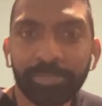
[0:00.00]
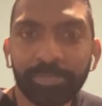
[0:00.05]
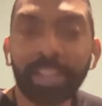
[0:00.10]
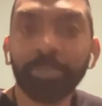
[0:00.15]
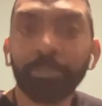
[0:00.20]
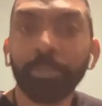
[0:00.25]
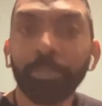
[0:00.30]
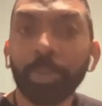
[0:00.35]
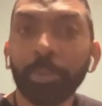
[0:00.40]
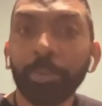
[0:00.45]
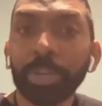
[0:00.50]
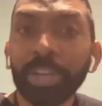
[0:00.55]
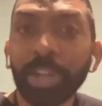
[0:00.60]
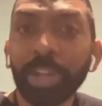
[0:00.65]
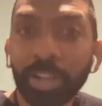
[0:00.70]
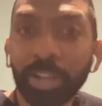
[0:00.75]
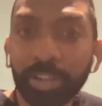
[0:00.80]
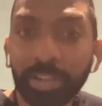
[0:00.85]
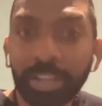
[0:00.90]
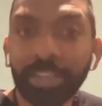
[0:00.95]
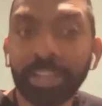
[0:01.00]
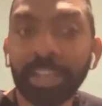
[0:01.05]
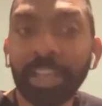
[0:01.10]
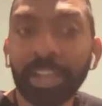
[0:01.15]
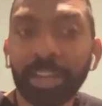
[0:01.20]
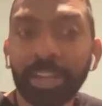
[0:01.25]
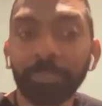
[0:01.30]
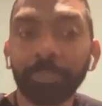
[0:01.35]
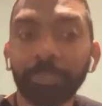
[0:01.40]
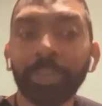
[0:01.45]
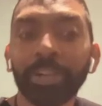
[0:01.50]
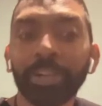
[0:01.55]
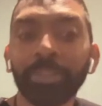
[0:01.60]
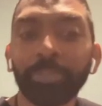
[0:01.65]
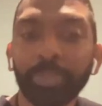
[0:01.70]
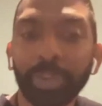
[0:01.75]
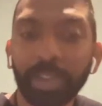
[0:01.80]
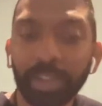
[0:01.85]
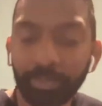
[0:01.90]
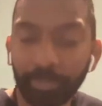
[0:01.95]
And when we talk again, I'm going
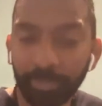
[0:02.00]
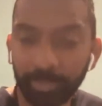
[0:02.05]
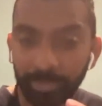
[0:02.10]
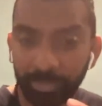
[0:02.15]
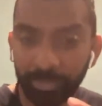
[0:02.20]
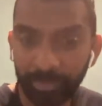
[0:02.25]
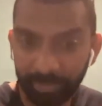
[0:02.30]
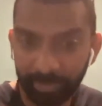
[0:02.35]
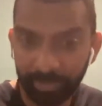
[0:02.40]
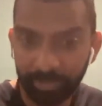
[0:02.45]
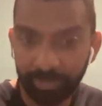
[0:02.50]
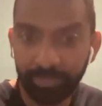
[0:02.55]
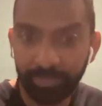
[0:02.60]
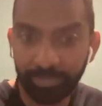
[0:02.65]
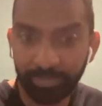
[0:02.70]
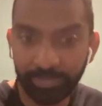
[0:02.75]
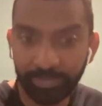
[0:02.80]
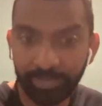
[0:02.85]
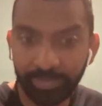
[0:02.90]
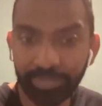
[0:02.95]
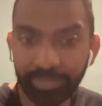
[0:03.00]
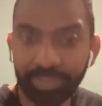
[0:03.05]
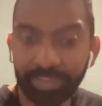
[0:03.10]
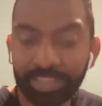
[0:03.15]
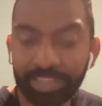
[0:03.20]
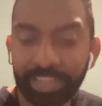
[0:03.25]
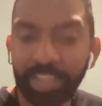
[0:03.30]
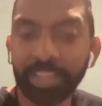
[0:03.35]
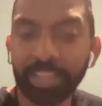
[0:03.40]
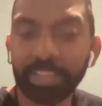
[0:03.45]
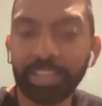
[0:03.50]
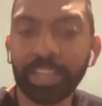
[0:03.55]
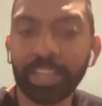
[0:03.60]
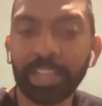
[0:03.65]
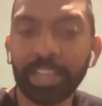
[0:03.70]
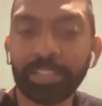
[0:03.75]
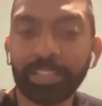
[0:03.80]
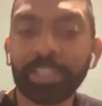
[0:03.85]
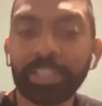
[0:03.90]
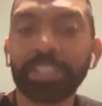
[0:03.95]
to say this
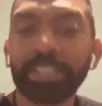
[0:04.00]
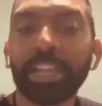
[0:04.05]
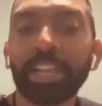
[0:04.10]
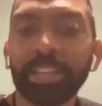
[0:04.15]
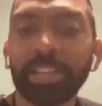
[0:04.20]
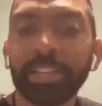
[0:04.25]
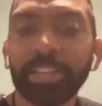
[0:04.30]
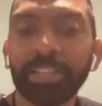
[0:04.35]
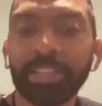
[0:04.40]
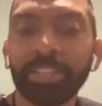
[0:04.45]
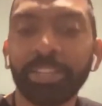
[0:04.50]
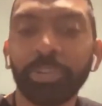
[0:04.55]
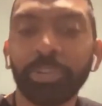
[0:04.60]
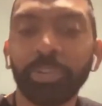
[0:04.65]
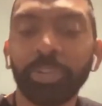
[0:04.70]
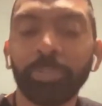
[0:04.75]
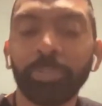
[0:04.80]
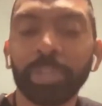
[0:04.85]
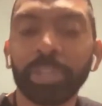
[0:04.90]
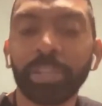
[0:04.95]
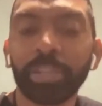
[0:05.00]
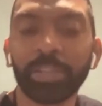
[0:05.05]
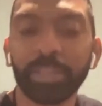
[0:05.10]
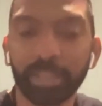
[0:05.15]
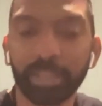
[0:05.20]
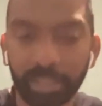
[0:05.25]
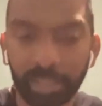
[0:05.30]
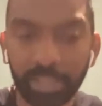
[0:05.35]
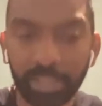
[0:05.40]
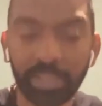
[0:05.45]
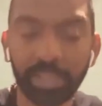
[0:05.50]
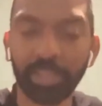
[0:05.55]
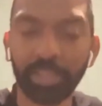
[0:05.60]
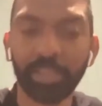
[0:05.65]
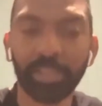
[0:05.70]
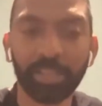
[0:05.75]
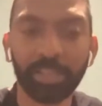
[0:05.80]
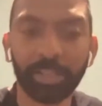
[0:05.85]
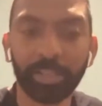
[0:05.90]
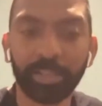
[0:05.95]
again, society doesn't only mean
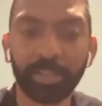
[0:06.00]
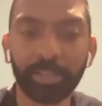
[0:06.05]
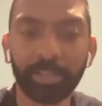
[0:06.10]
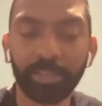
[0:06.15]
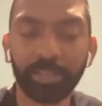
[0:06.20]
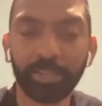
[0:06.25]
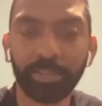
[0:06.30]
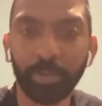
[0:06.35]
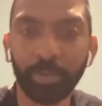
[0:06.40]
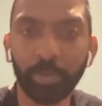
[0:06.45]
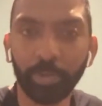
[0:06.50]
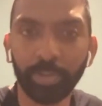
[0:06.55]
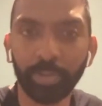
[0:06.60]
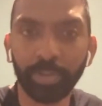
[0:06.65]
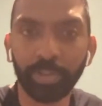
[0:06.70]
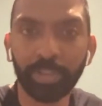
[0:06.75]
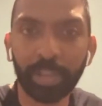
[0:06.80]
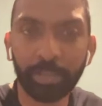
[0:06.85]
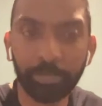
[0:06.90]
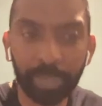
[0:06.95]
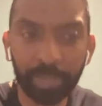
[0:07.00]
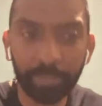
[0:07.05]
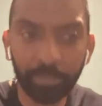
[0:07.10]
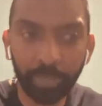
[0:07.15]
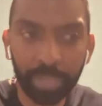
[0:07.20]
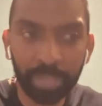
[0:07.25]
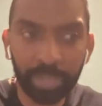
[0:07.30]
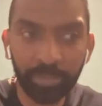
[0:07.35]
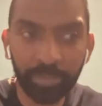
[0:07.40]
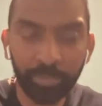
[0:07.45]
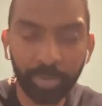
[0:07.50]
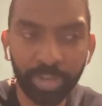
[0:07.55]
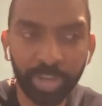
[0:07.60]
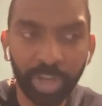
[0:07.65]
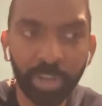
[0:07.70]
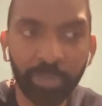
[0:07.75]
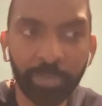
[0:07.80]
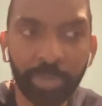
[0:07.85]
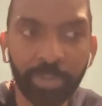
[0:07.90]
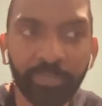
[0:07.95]
social. I mean, we're
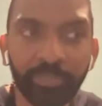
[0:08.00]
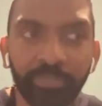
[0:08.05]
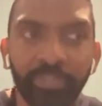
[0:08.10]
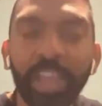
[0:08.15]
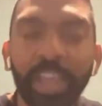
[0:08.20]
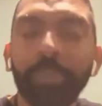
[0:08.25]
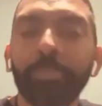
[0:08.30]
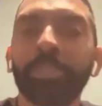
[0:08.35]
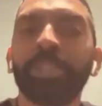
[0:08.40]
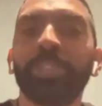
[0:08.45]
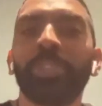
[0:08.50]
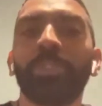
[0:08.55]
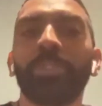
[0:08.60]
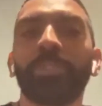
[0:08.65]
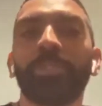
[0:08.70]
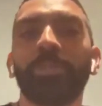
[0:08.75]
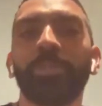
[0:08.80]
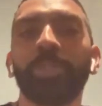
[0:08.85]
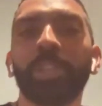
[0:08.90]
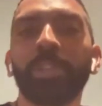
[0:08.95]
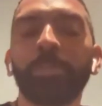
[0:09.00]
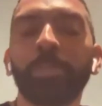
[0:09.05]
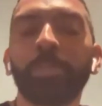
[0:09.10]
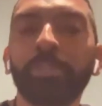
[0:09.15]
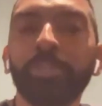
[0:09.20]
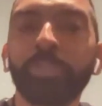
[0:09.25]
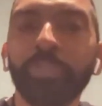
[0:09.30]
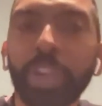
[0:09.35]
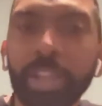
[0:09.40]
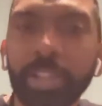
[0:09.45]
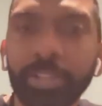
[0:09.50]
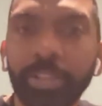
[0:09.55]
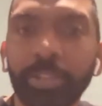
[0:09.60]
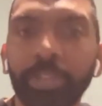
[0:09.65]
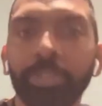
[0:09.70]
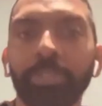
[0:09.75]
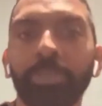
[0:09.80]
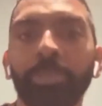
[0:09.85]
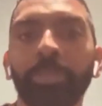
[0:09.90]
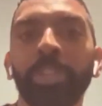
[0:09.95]
talking about families also. We're talking about friends also.